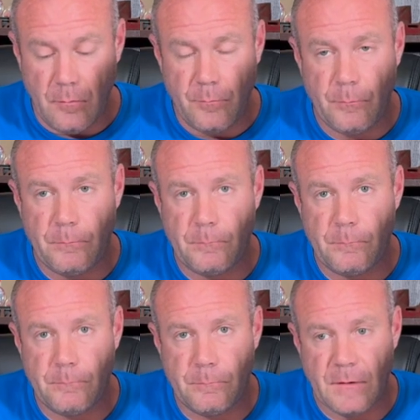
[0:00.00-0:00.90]
but the
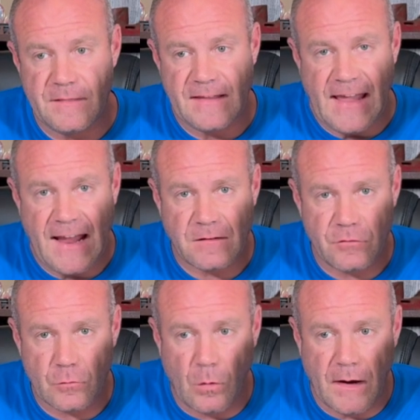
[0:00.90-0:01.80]
act of squatting
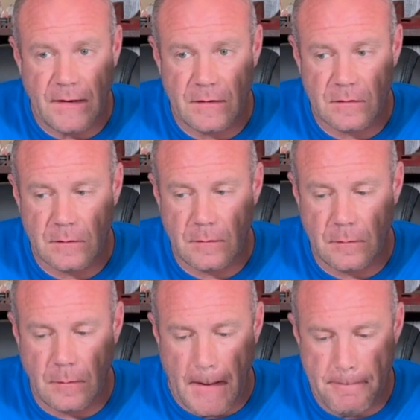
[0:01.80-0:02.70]
built
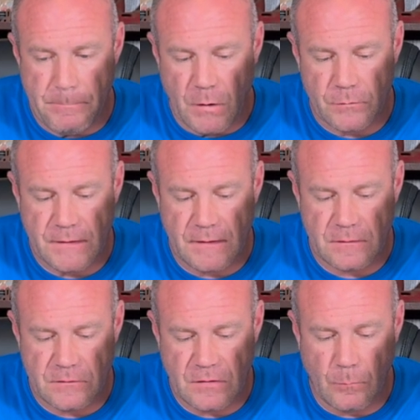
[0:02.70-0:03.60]
into someone
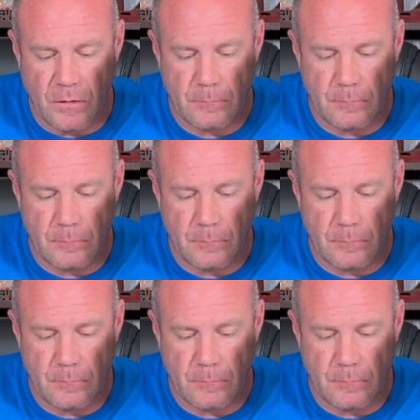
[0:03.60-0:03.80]
before they